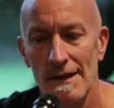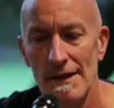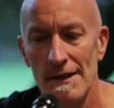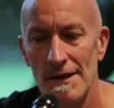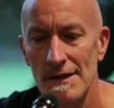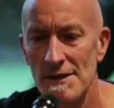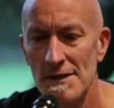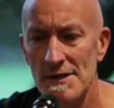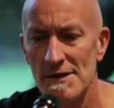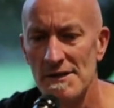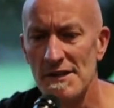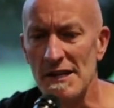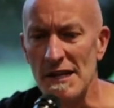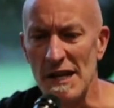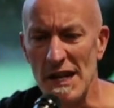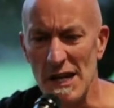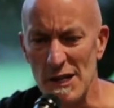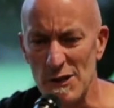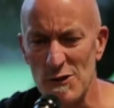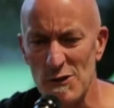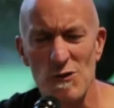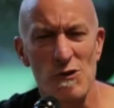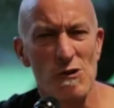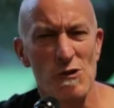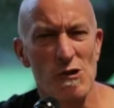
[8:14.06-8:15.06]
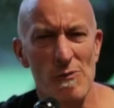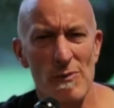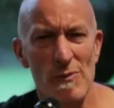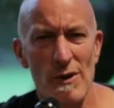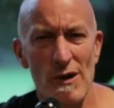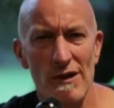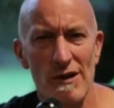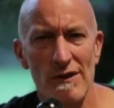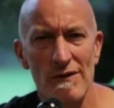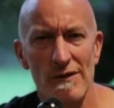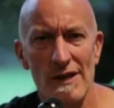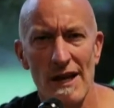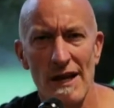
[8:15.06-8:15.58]
just an integral
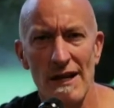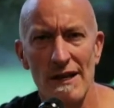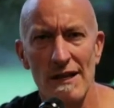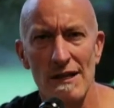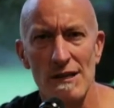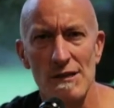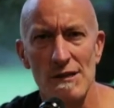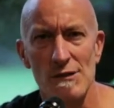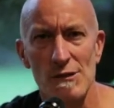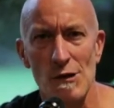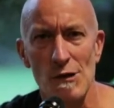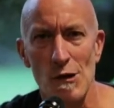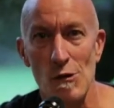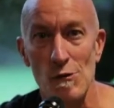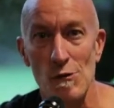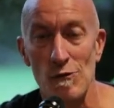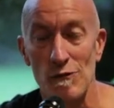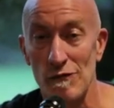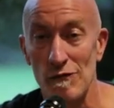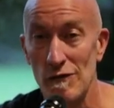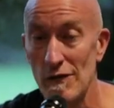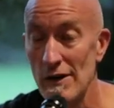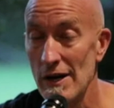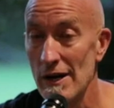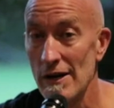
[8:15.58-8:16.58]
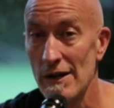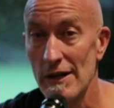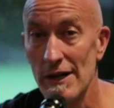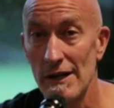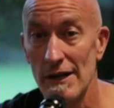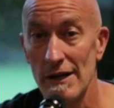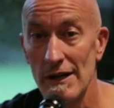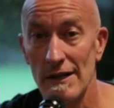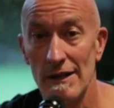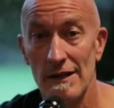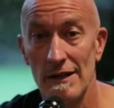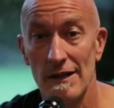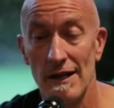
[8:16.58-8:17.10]
part of that, and so very